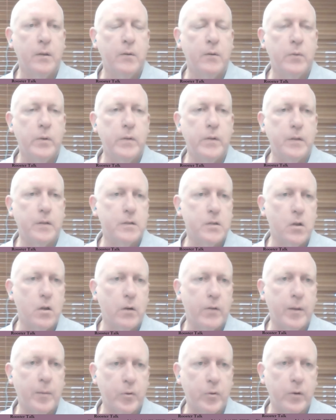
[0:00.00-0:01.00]
we think there's a lot
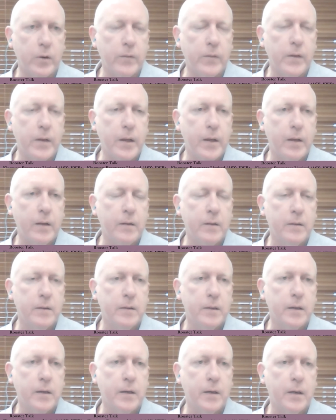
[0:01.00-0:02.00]
of upside there.
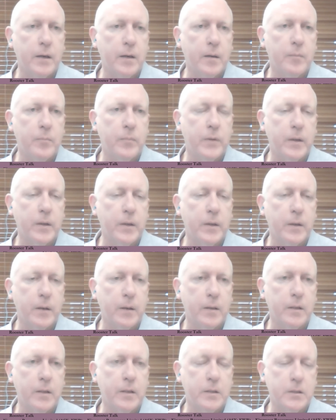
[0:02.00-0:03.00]
Um,
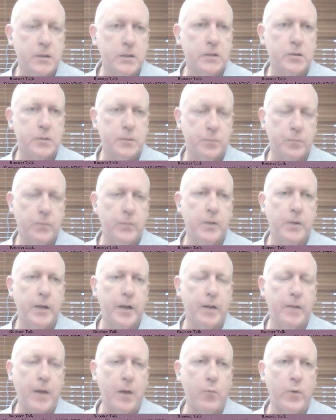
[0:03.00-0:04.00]
and it's just
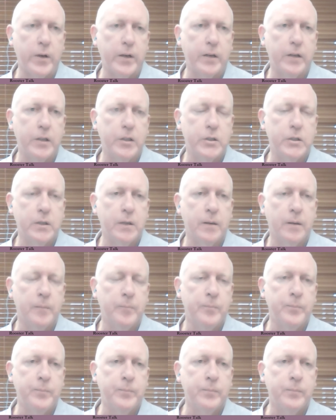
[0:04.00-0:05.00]
getting that recognition
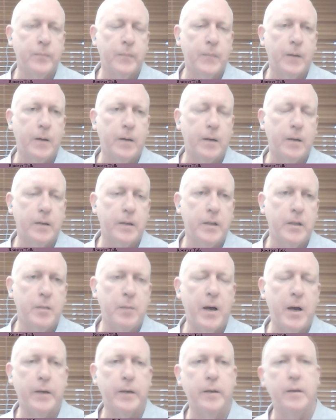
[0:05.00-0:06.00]
uh, in the
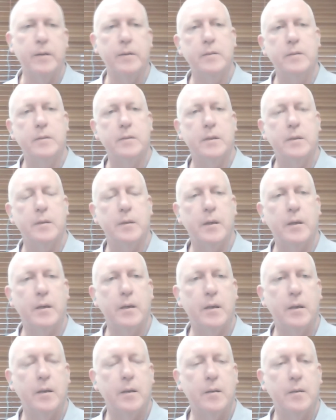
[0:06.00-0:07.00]
market
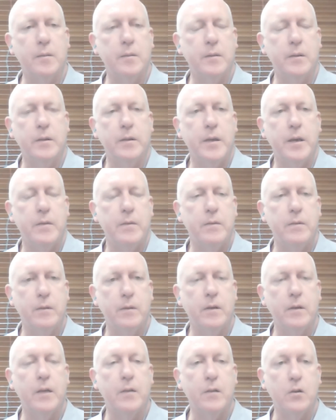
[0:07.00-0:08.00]
uh, to get
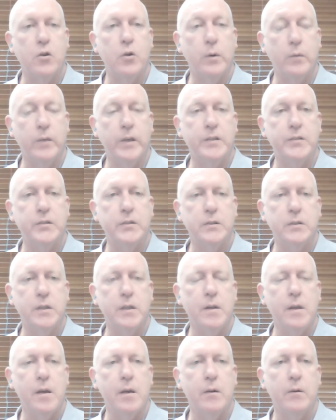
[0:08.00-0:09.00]
to get the new investors in
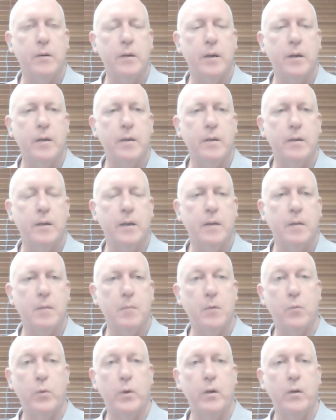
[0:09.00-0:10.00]
there and, and get them
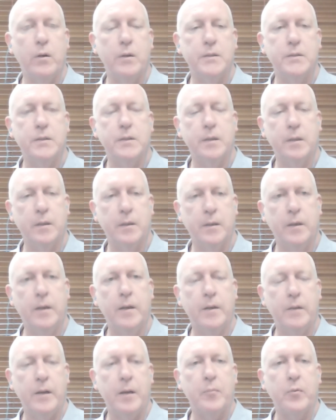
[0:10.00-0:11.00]
to realise the,
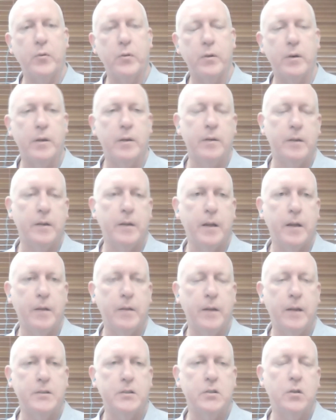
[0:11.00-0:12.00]
the upside. And then
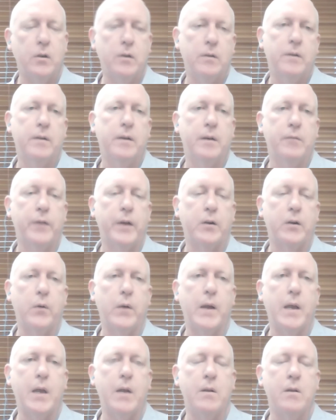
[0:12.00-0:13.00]
that's not uh, factoring
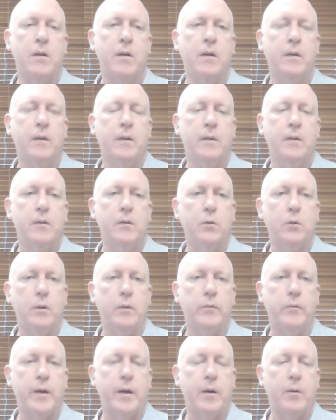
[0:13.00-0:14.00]
in all
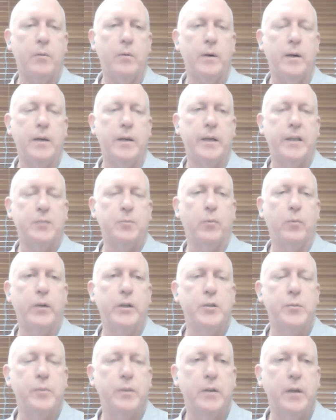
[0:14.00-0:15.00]
of our uh,
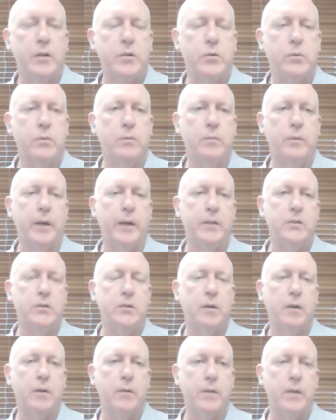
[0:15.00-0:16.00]
exploration potential
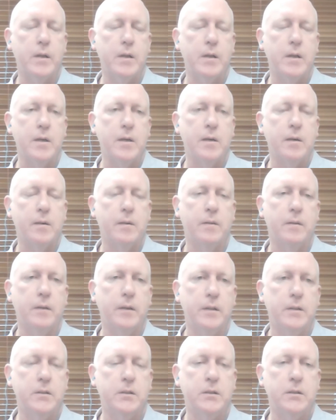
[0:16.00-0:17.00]
outside of the, uh, the
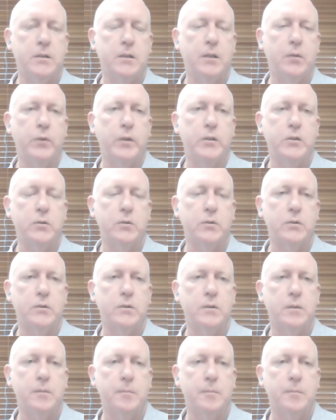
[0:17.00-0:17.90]
existing resources.